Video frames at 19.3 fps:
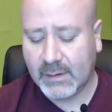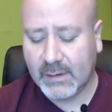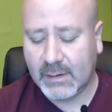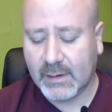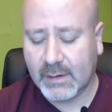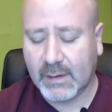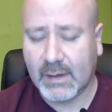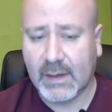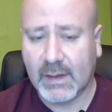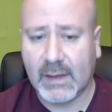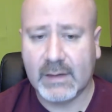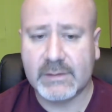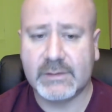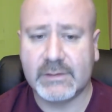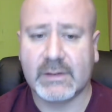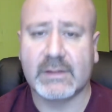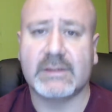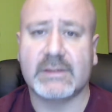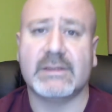And as you
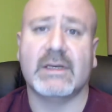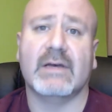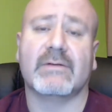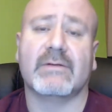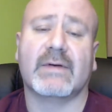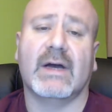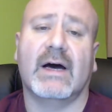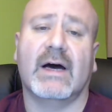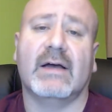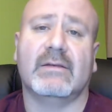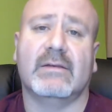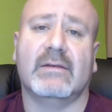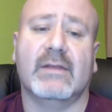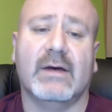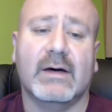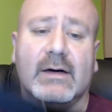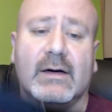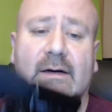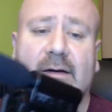can see, I've got
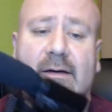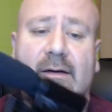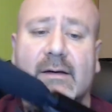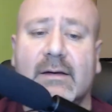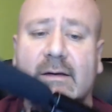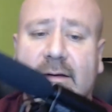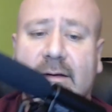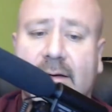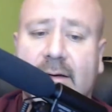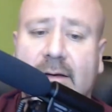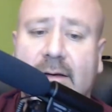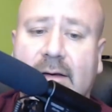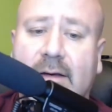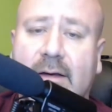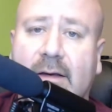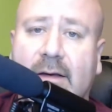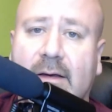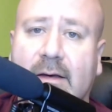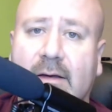the
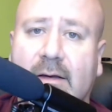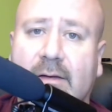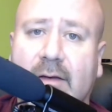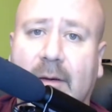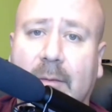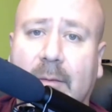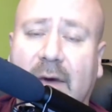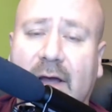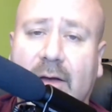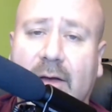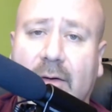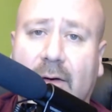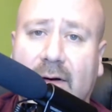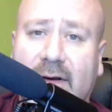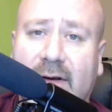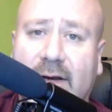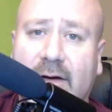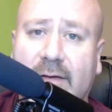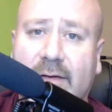mic on
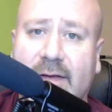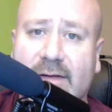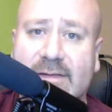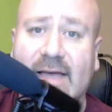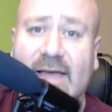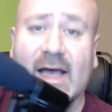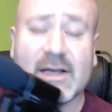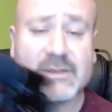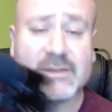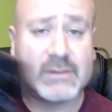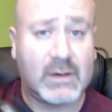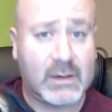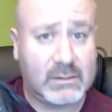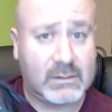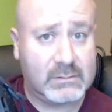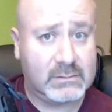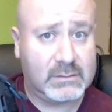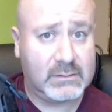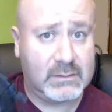here, the Takstar.
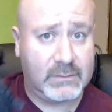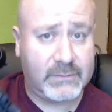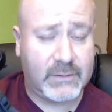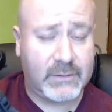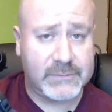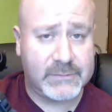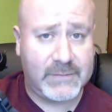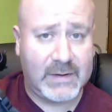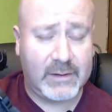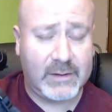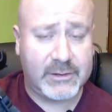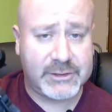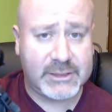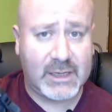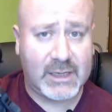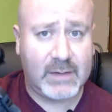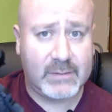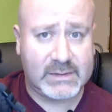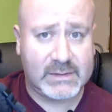The first video I
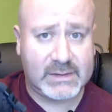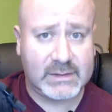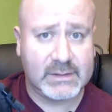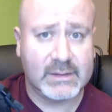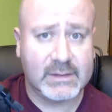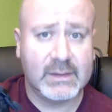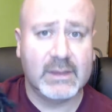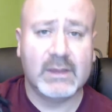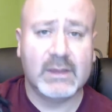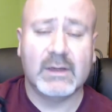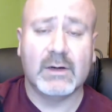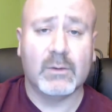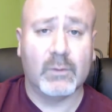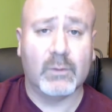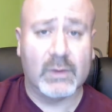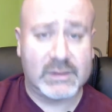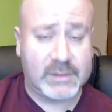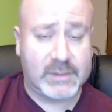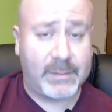shot was
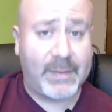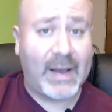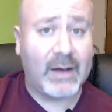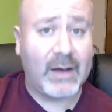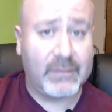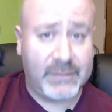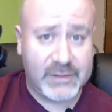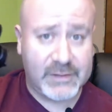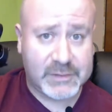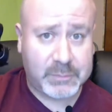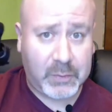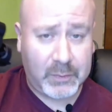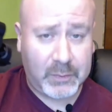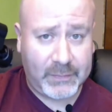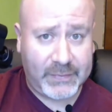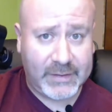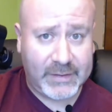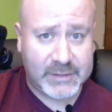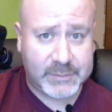about this
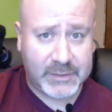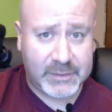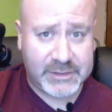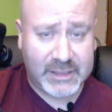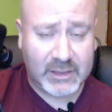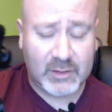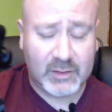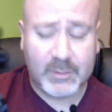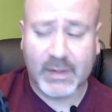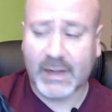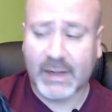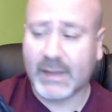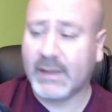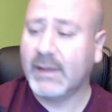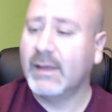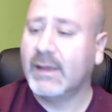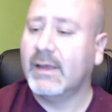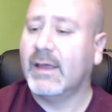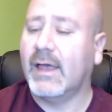particular mic.
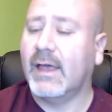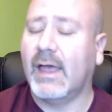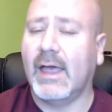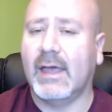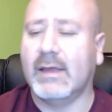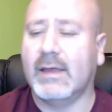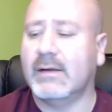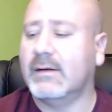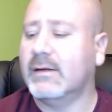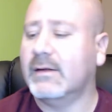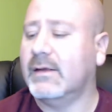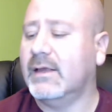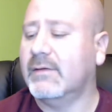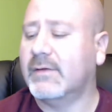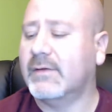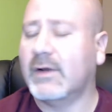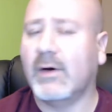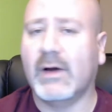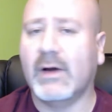And
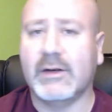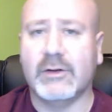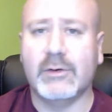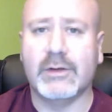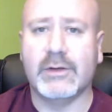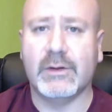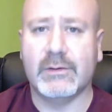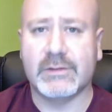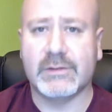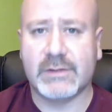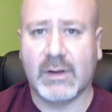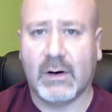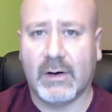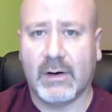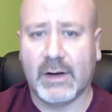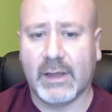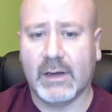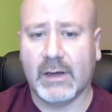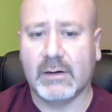even though I do use the
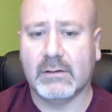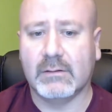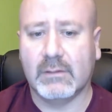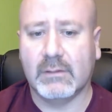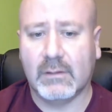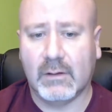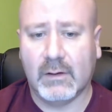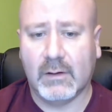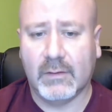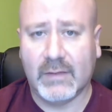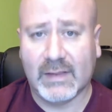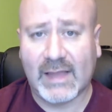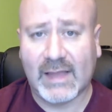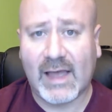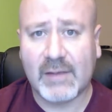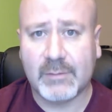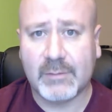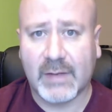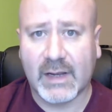audio on the
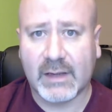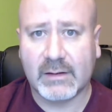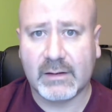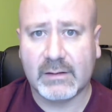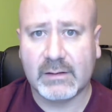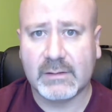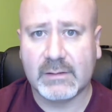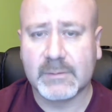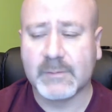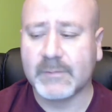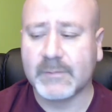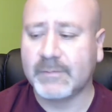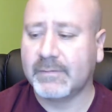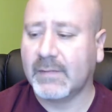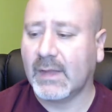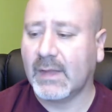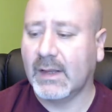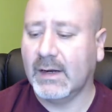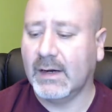lav mic,
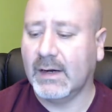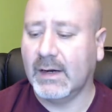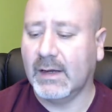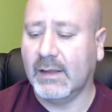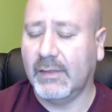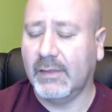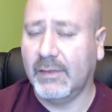the